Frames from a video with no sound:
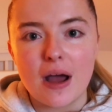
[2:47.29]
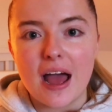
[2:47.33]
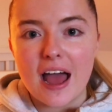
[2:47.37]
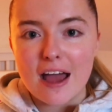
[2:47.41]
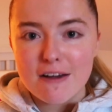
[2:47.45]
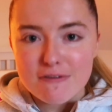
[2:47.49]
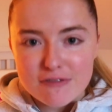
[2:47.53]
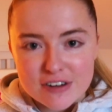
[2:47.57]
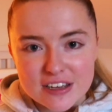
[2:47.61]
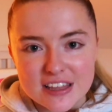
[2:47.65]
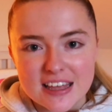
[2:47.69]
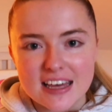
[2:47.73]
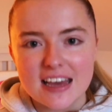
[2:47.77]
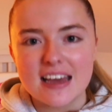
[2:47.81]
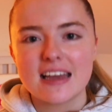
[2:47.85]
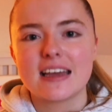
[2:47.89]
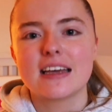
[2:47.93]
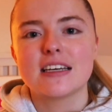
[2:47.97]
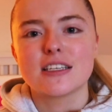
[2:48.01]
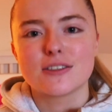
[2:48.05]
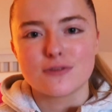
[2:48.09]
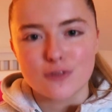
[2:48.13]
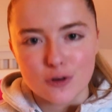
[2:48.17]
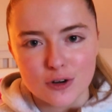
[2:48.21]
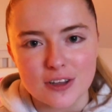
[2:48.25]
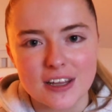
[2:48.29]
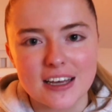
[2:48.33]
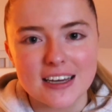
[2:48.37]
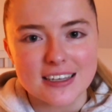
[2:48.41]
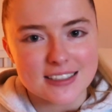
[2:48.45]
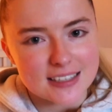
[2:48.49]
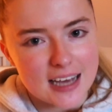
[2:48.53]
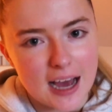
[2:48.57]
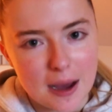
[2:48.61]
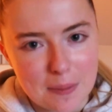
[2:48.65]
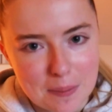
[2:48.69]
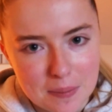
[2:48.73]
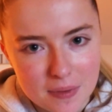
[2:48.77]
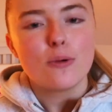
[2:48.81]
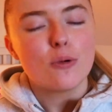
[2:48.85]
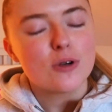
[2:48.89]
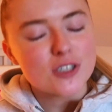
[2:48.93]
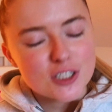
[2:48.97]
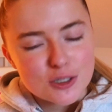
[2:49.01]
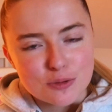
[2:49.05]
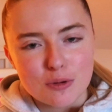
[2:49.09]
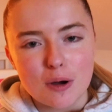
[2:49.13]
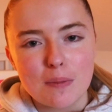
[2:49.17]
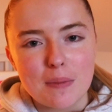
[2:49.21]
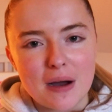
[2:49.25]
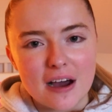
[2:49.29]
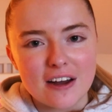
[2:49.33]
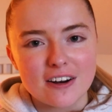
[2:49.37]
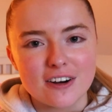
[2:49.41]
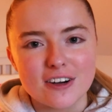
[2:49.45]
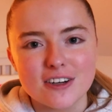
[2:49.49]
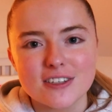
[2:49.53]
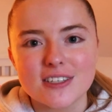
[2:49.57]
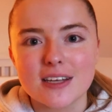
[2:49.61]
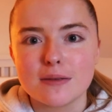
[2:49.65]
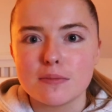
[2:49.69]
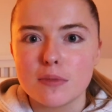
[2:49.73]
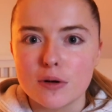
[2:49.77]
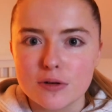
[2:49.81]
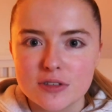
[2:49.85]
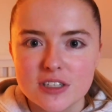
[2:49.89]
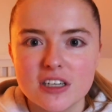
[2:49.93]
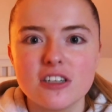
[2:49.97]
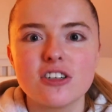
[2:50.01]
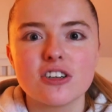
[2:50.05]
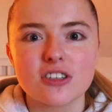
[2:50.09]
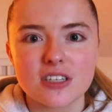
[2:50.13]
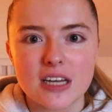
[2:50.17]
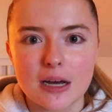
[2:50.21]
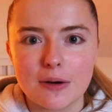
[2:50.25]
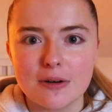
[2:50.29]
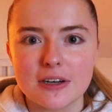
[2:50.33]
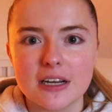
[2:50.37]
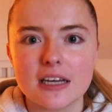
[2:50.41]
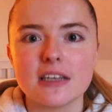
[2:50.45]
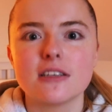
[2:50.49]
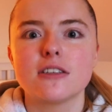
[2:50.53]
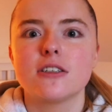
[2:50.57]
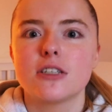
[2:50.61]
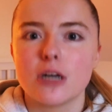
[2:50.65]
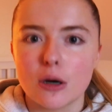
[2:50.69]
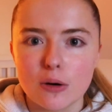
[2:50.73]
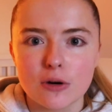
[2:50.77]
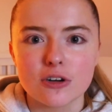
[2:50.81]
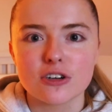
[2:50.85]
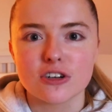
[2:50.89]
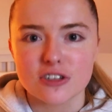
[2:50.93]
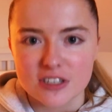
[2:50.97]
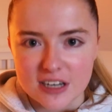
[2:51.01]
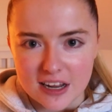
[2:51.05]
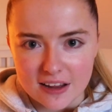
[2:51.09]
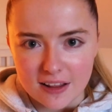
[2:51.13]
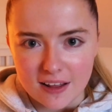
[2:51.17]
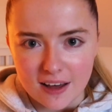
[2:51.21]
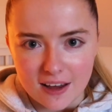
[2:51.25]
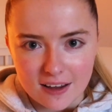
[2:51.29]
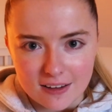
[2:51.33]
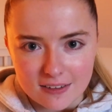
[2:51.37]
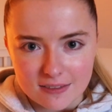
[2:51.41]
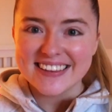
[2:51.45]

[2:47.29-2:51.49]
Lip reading: Everything is for the exam, which is what matters, and most teachers nowadays don't understand that.